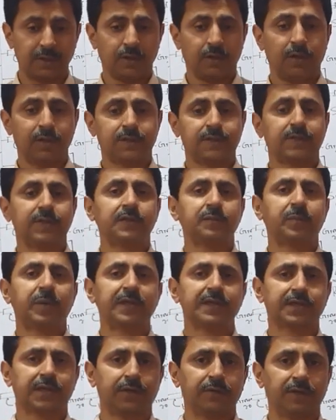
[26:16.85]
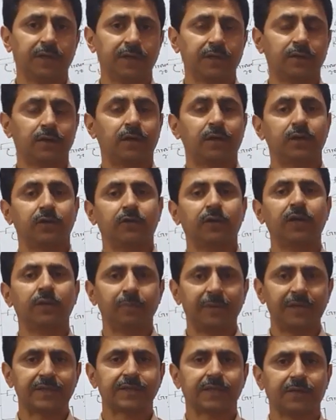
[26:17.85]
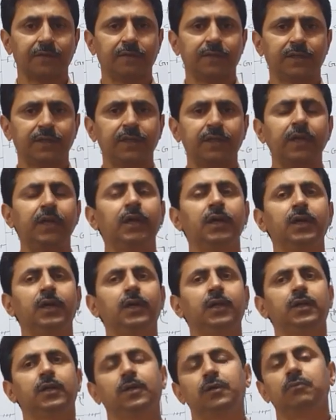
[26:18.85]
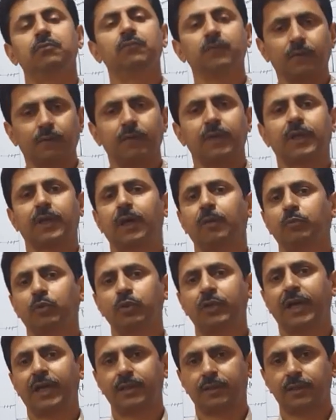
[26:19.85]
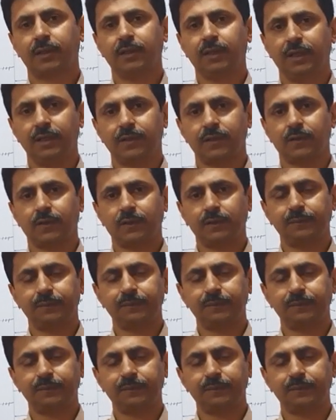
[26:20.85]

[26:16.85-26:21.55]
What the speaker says: or 6 pulse converter, or 12 pulse converter. We'll come to that later on.